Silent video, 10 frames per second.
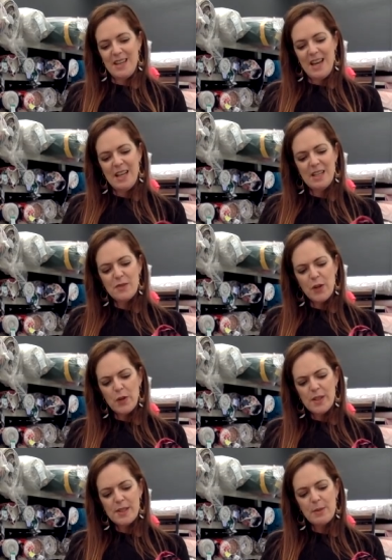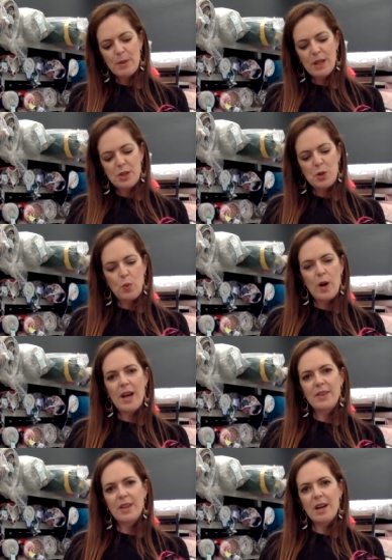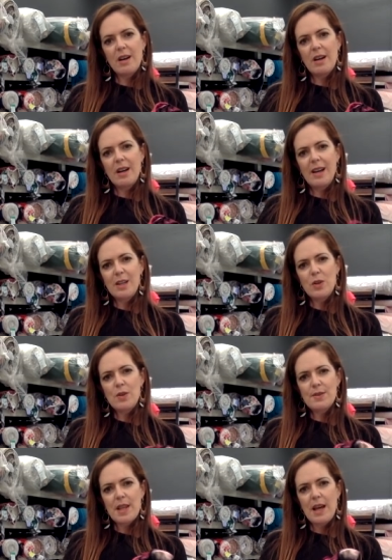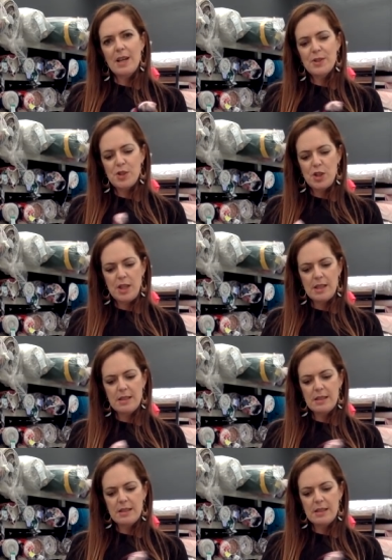and it's very similar to one that I used last year,